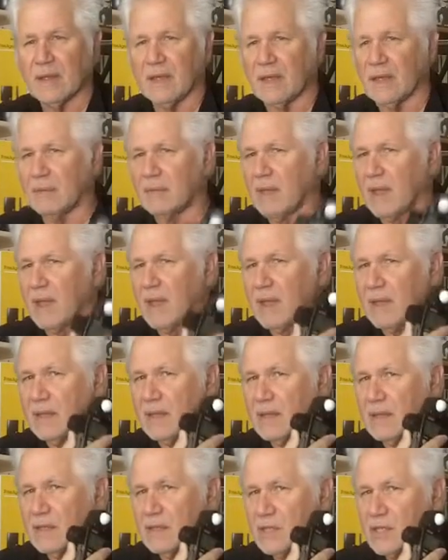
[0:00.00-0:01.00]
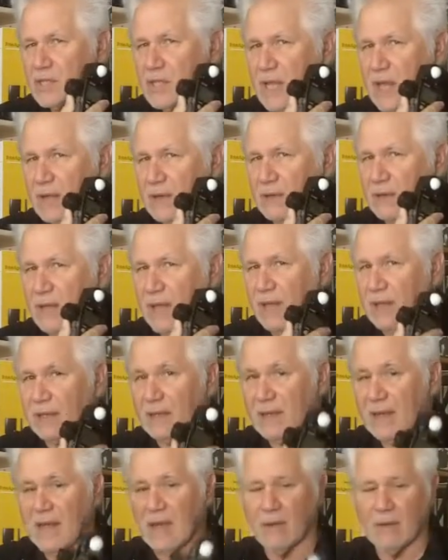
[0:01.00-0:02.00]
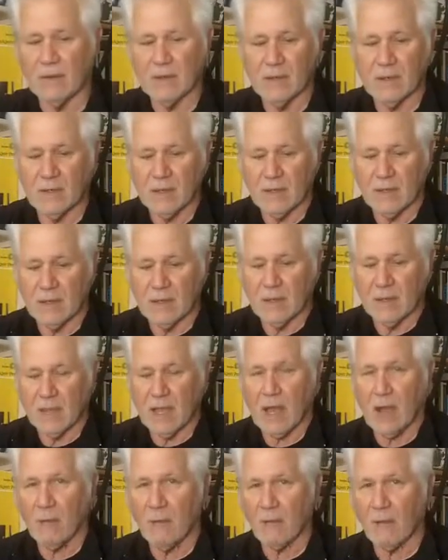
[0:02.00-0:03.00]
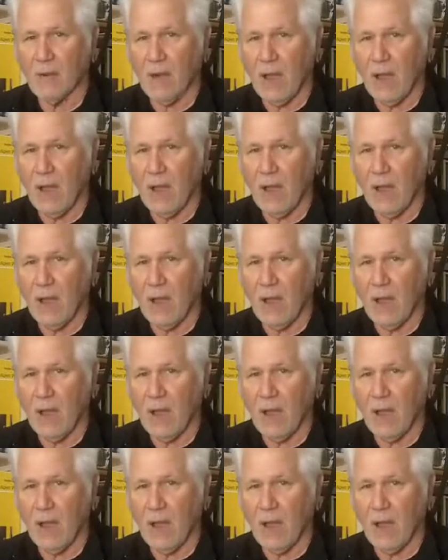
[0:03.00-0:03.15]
and my shadow light. Now, I